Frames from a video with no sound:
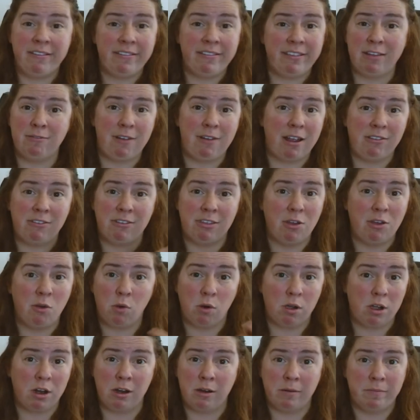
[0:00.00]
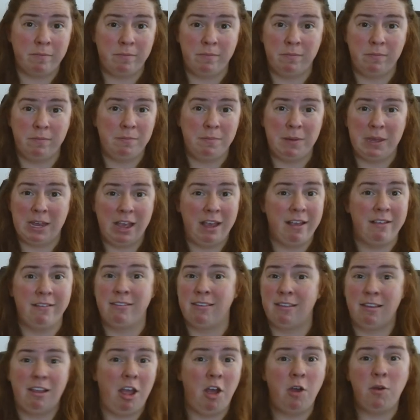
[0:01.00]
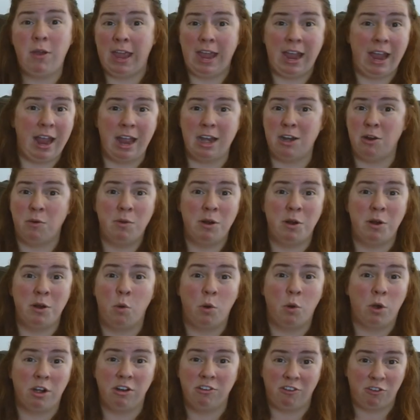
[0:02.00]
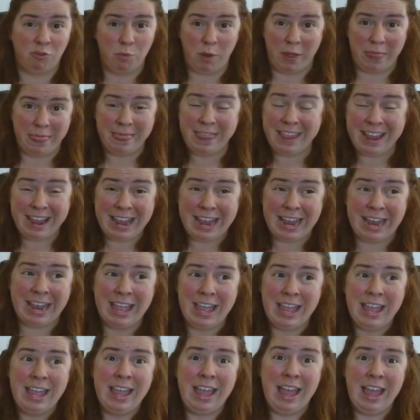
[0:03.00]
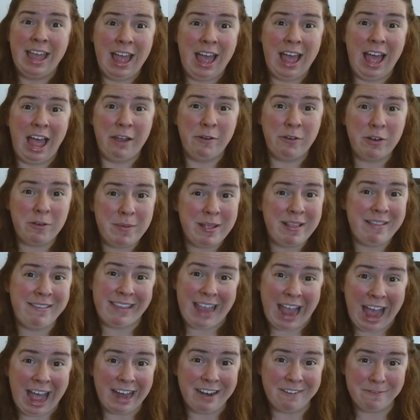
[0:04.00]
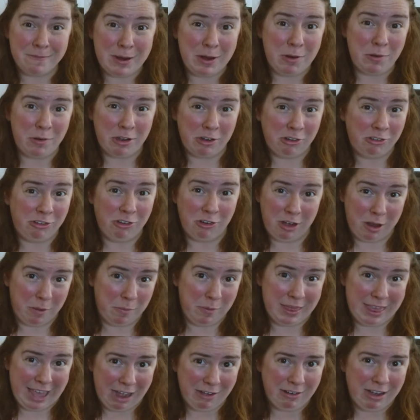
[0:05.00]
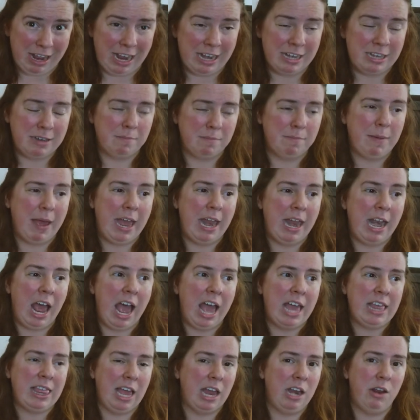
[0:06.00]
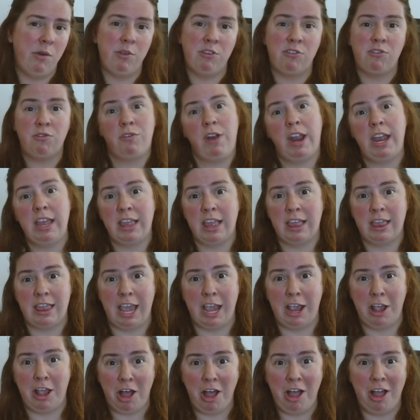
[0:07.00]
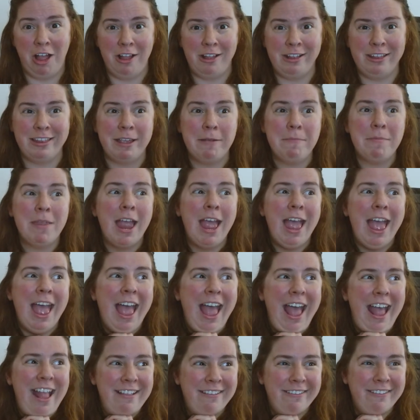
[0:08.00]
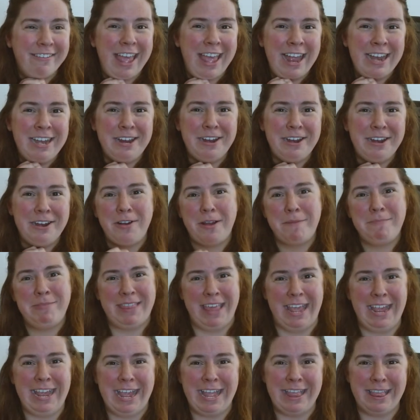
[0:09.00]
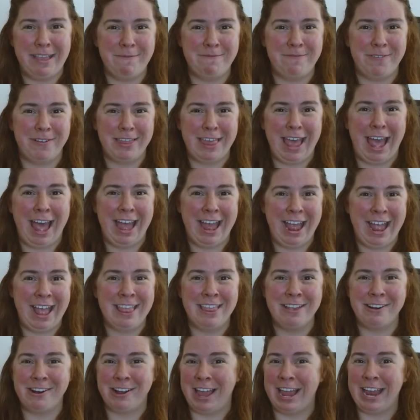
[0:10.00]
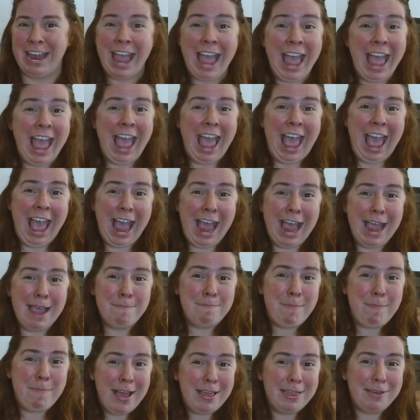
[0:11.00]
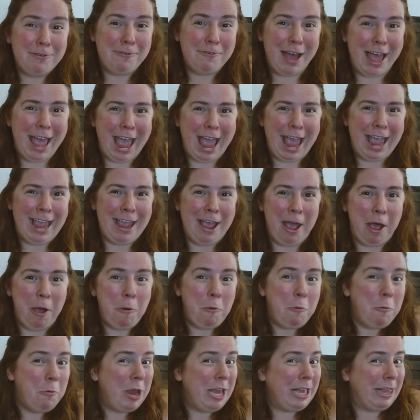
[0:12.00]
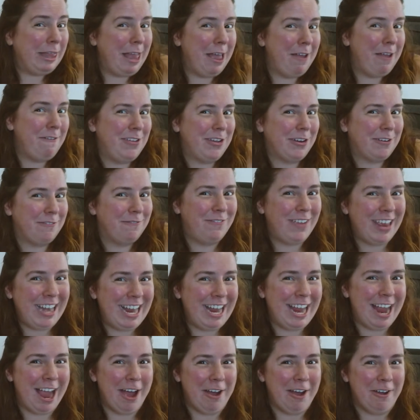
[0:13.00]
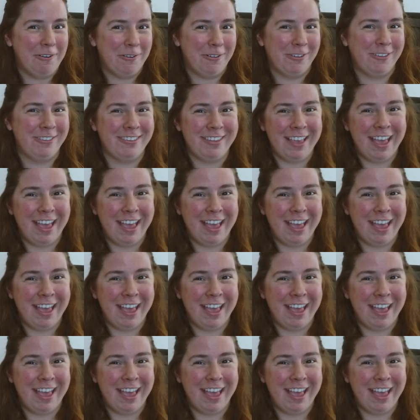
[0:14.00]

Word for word: the rest of the order because, okay, I don't want to order just one thing, I would have been sad if my order showed up without it. But I thought it was great that they called. And so then, you know, I'm thanking them for that. And they're like, hey, by the way, we love your videos.